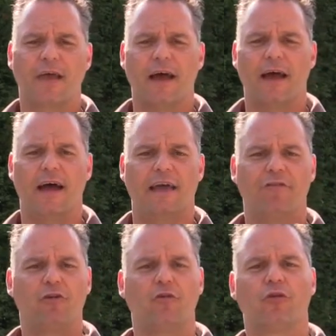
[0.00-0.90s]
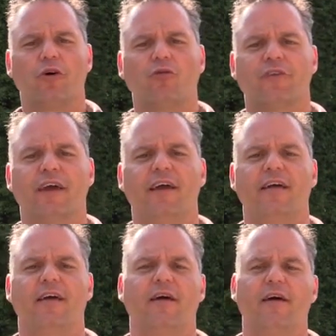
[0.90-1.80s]
If you go
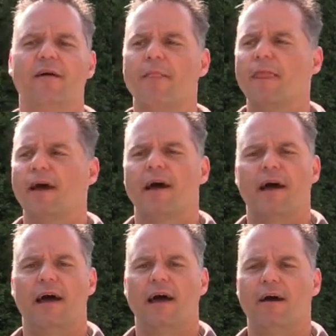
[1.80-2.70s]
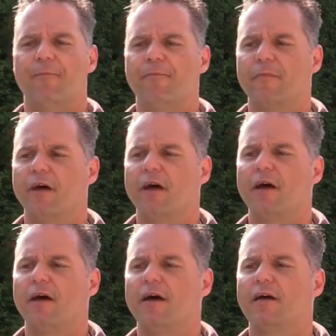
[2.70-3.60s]
say,
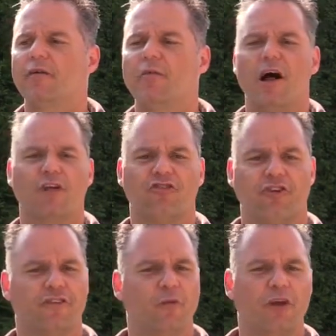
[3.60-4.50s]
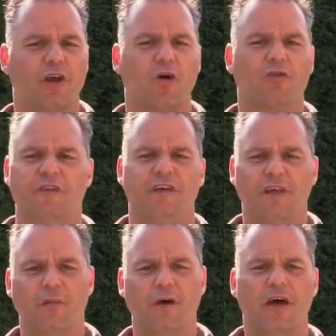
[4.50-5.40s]
pneumologists, when you go see
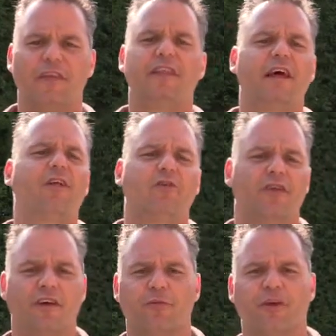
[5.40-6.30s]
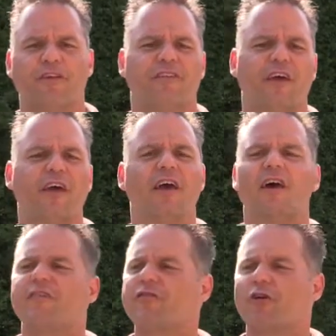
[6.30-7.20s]
them, they tell you this because they say
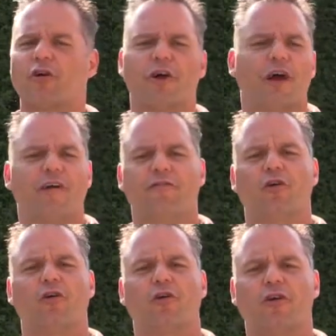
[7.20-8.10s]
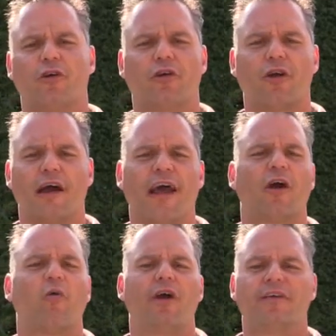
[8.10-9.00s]
if your
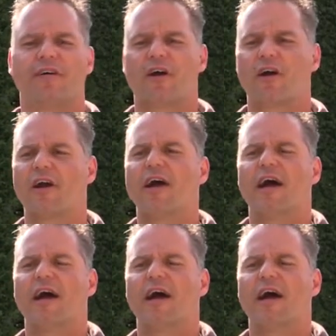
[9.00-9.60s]
airways are